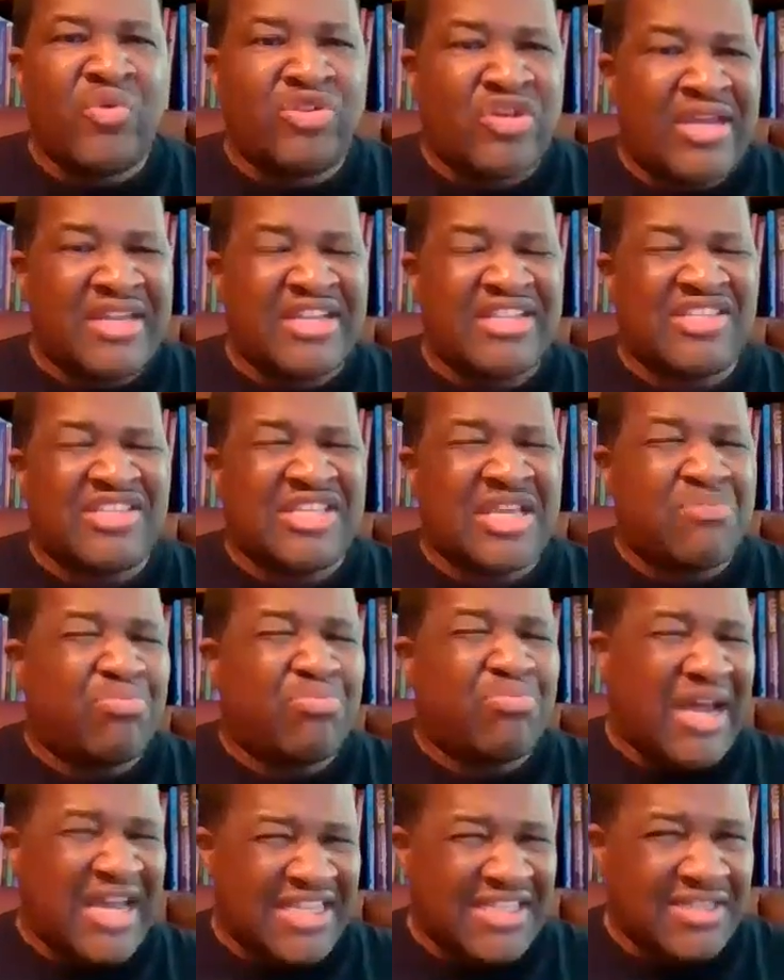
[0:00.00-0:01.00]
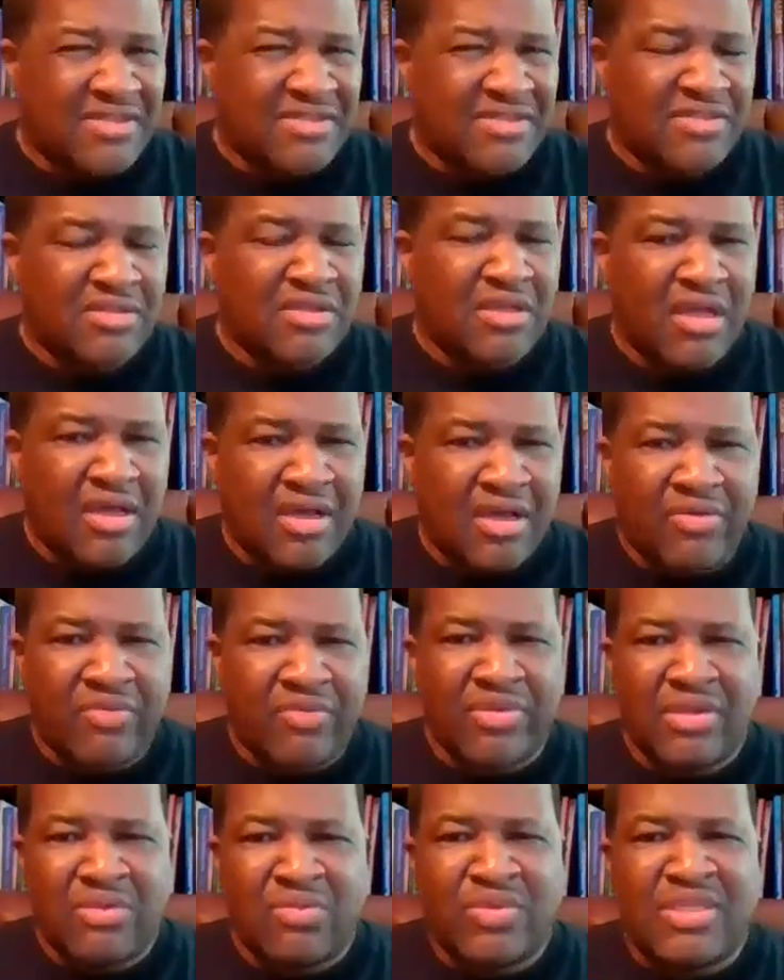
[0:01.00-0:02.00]
We try not to say prices.
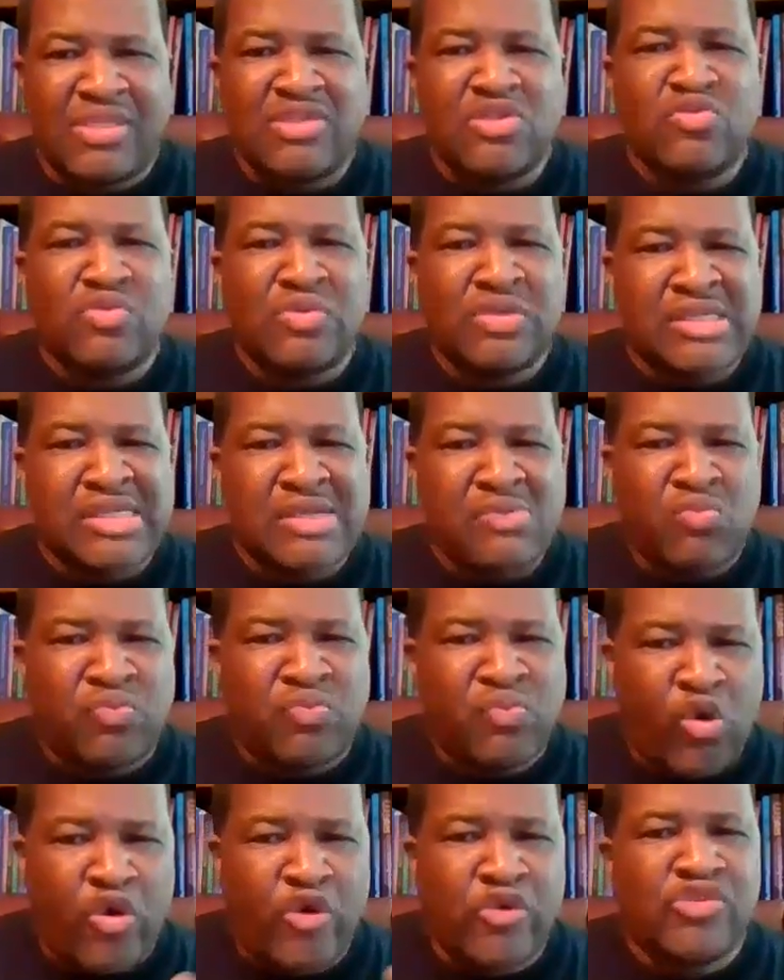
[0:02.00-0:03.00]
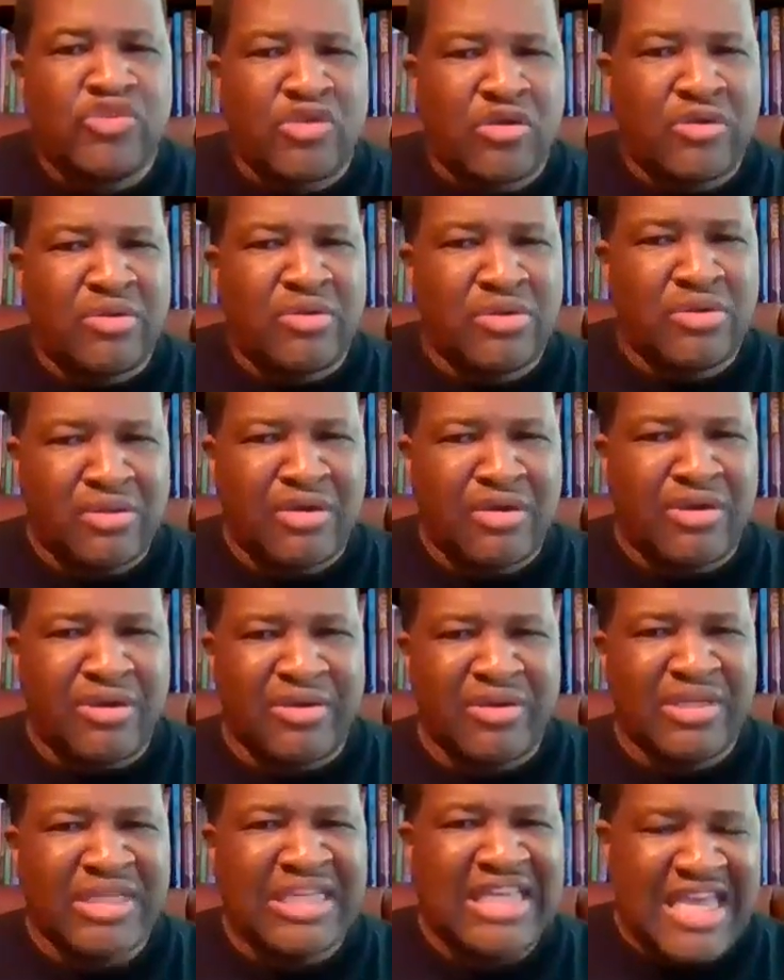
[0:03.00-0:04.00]
Words
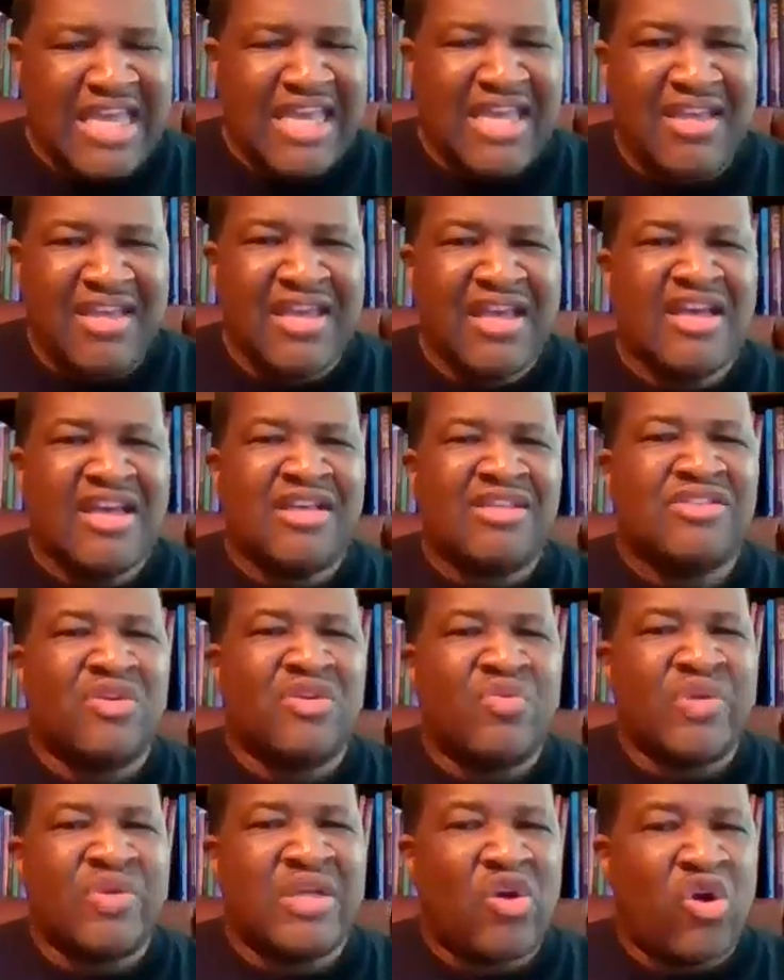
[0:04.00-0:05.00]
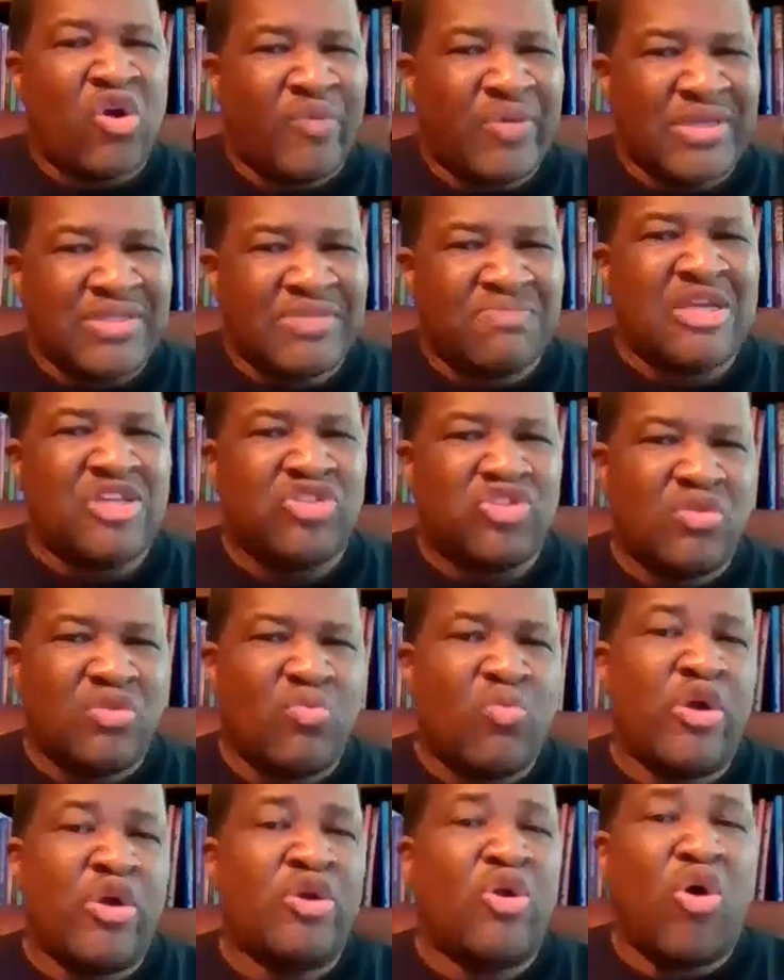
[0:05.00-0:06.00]
are key, so we always mention
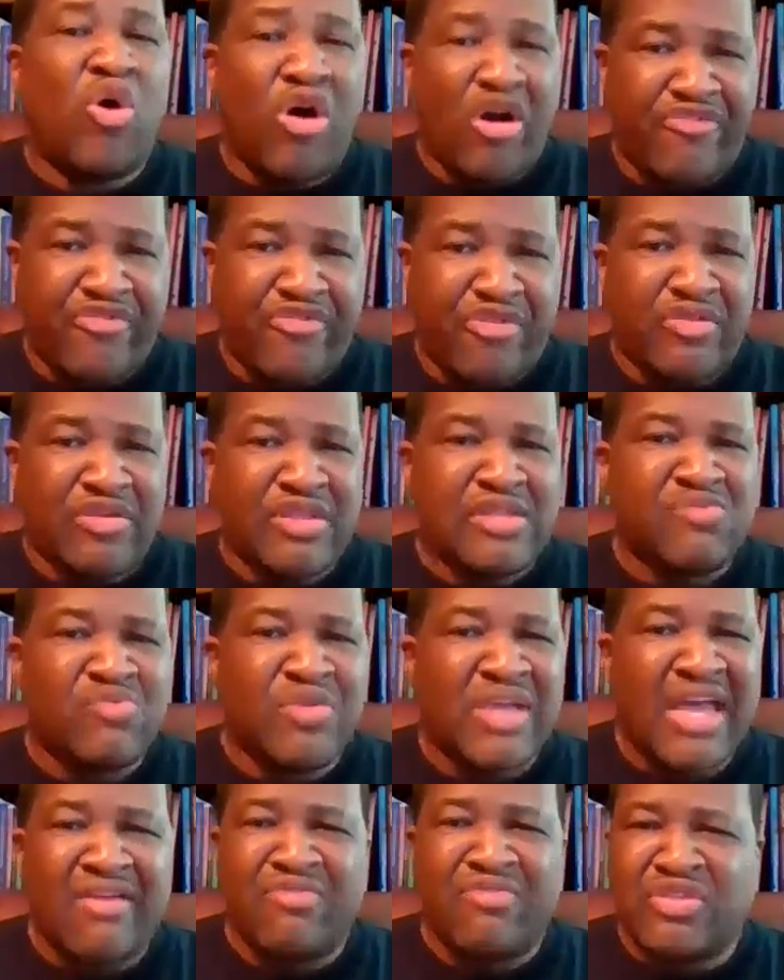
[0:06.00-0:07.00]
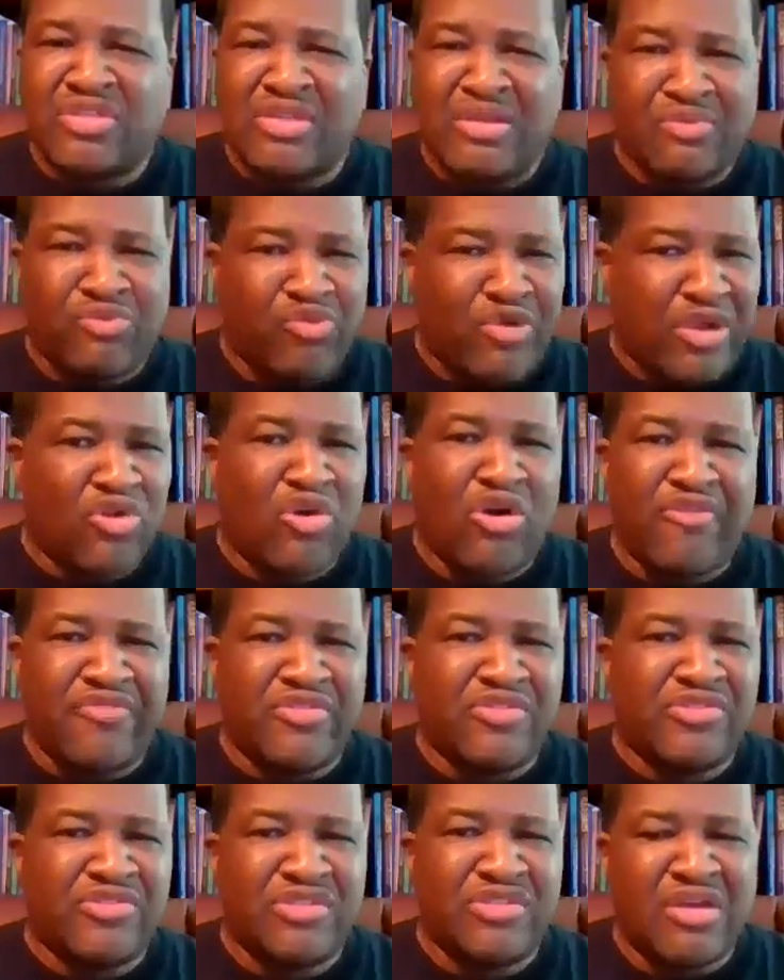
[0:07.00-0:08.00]
the word offer. We have great
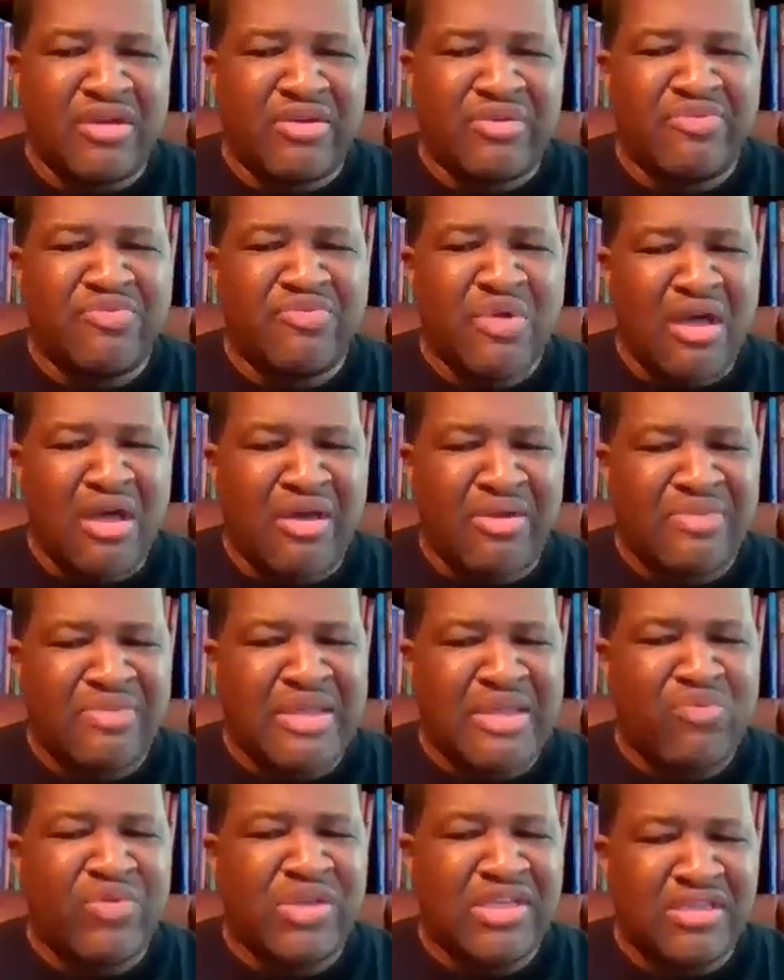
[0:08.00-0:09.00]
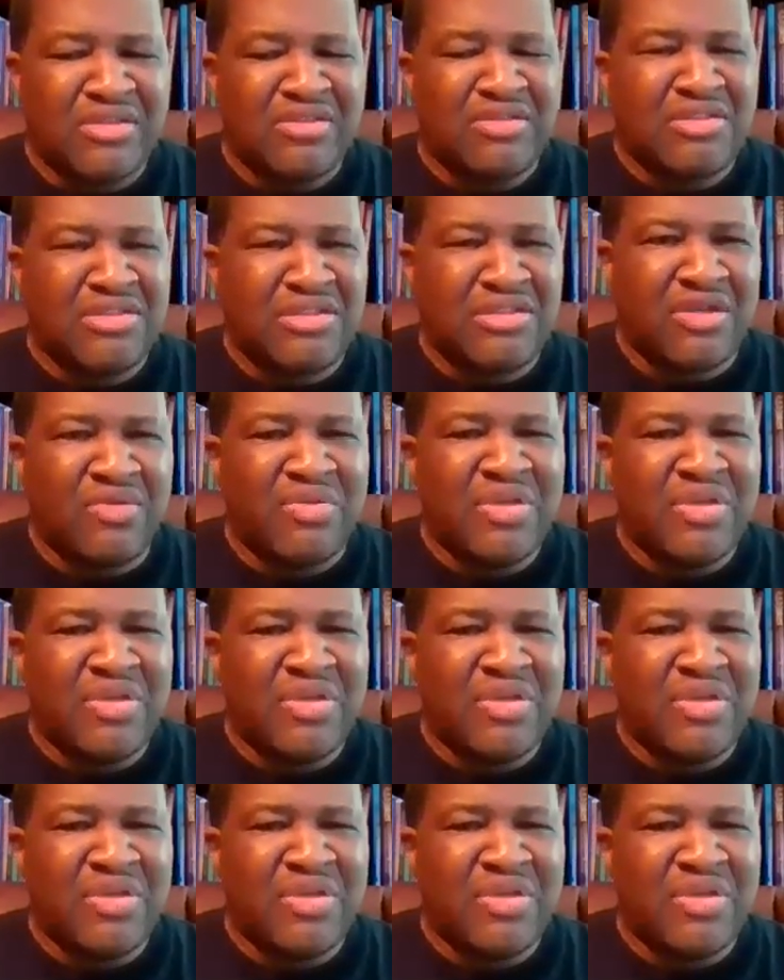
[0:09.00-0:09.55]
offers that we can